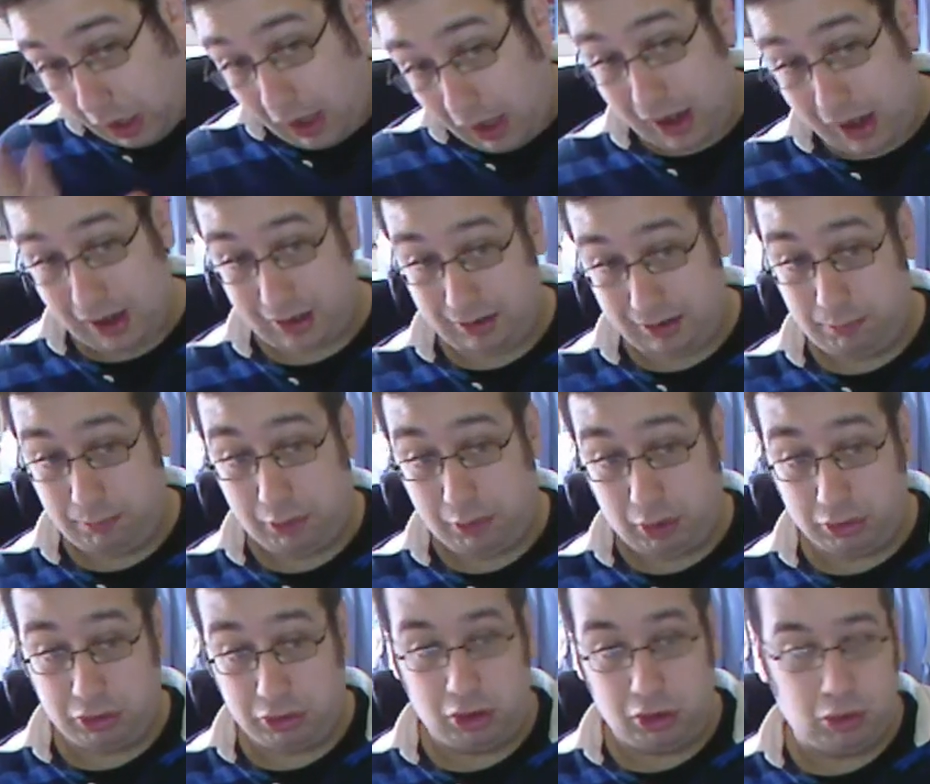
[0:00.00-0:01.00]
And
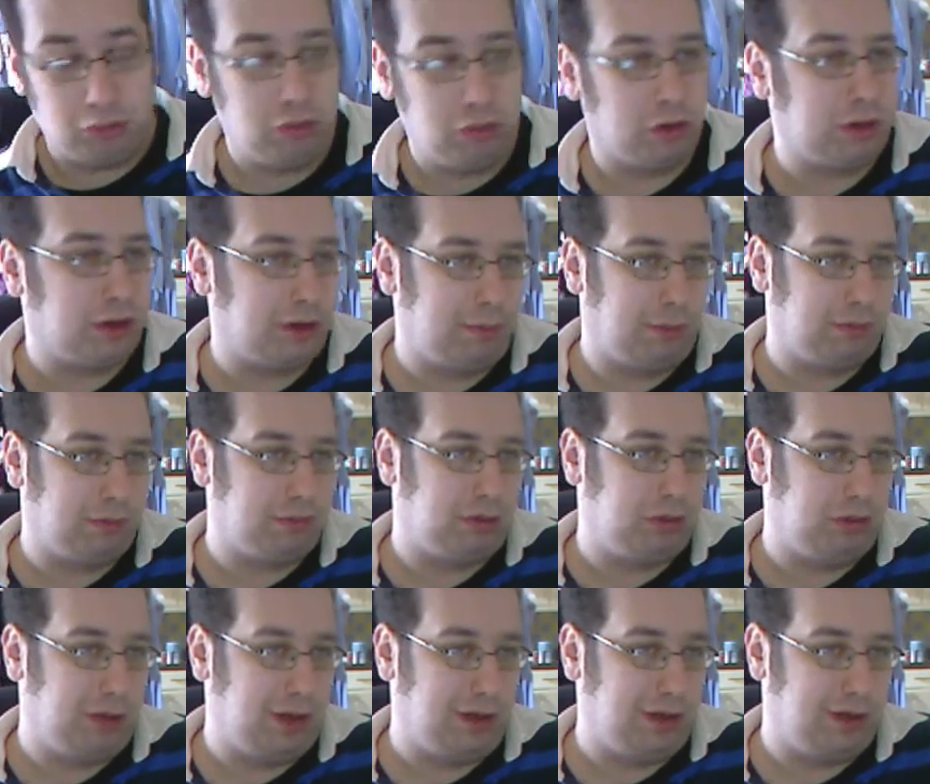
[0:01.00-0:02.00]
because you know nothing about
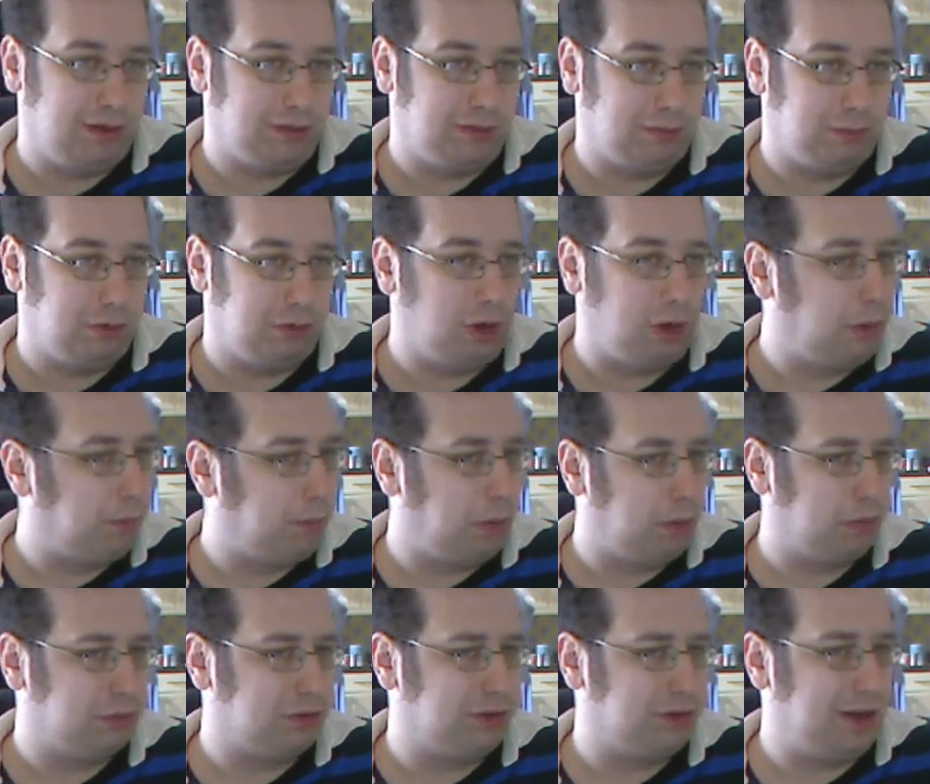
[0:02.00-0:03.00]
Judaism, you're
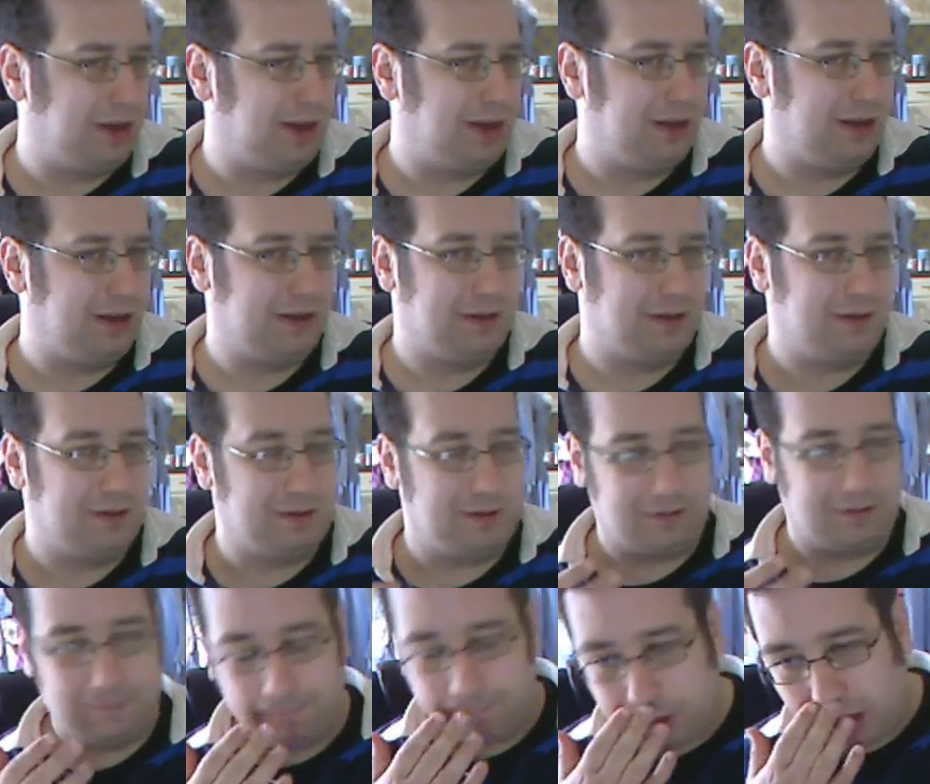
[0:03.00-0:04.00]

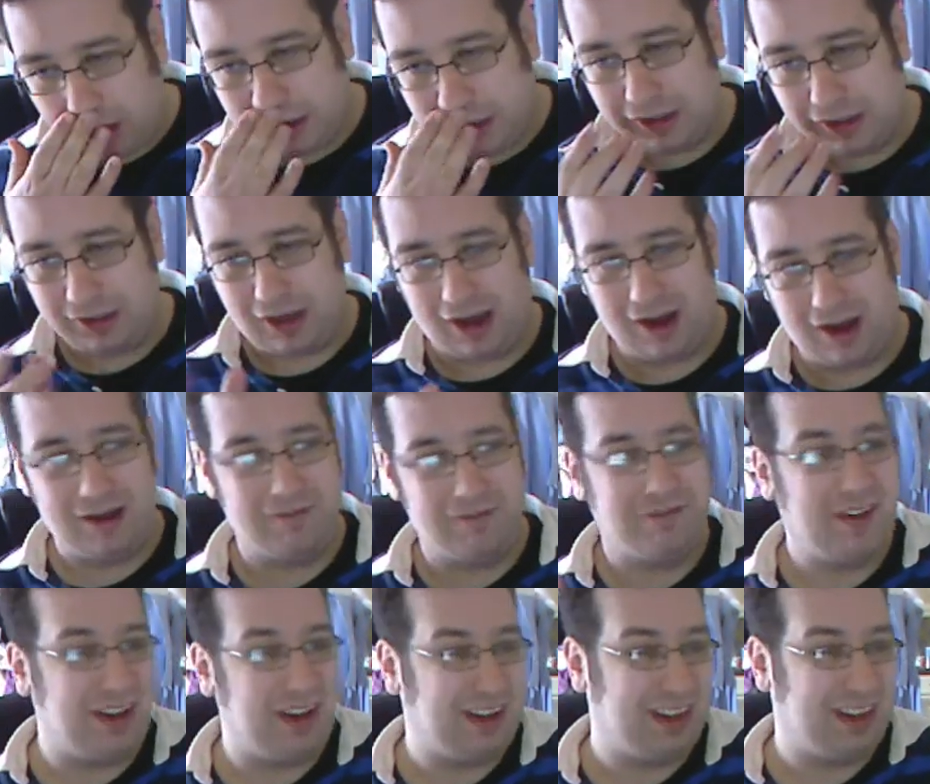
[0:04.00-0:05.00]
posting and, and
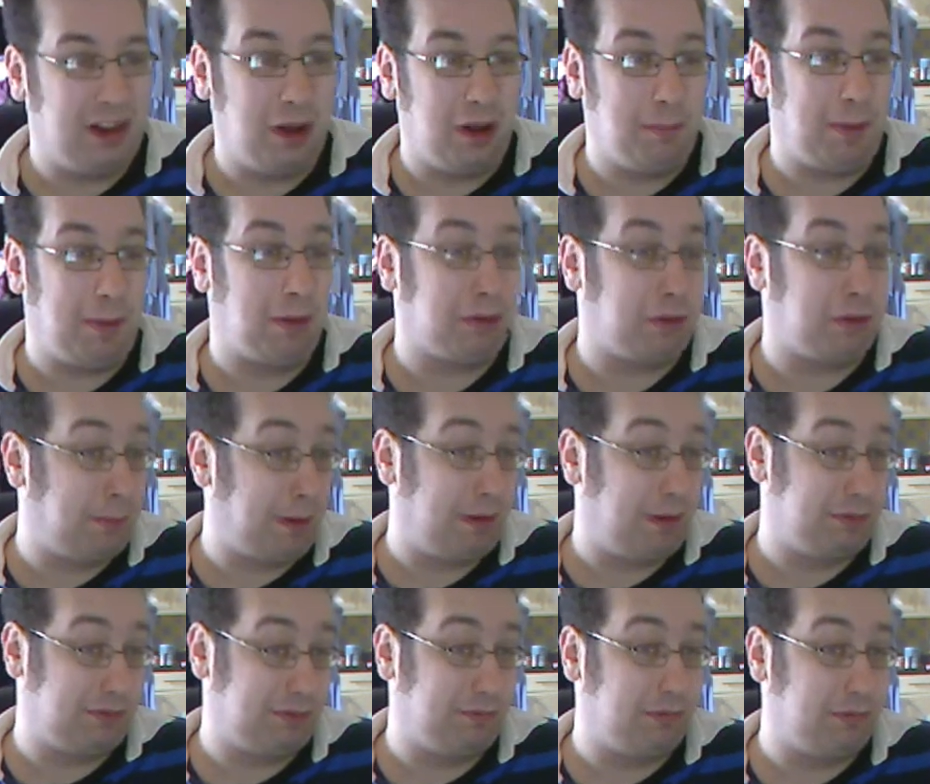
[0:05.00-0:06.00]
very little about
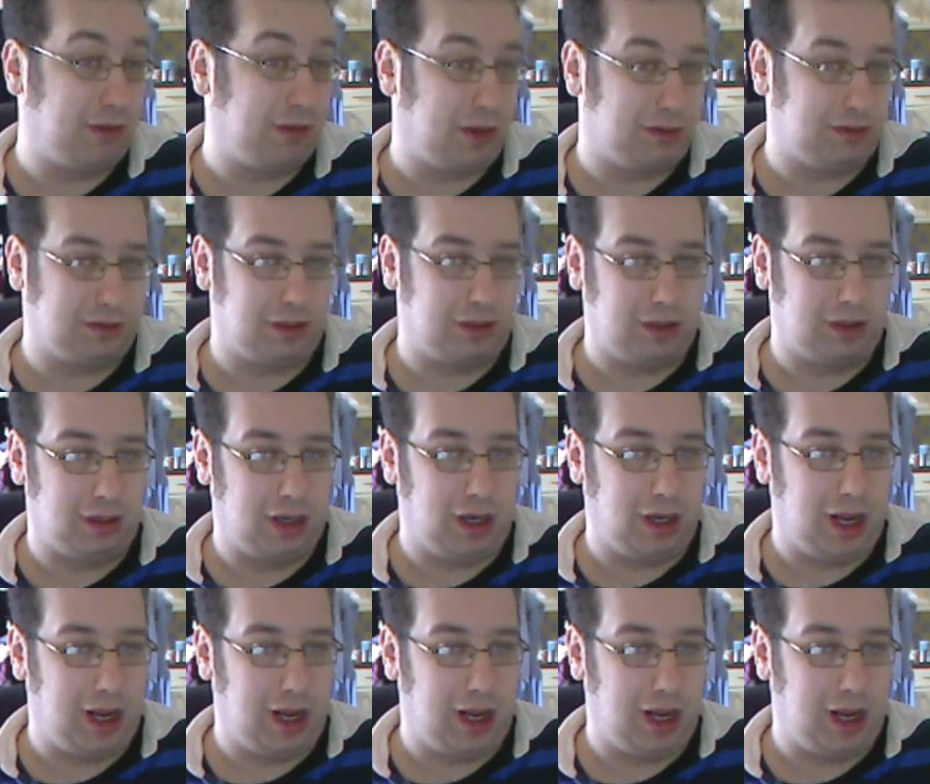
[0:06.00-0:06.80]
comparative religion.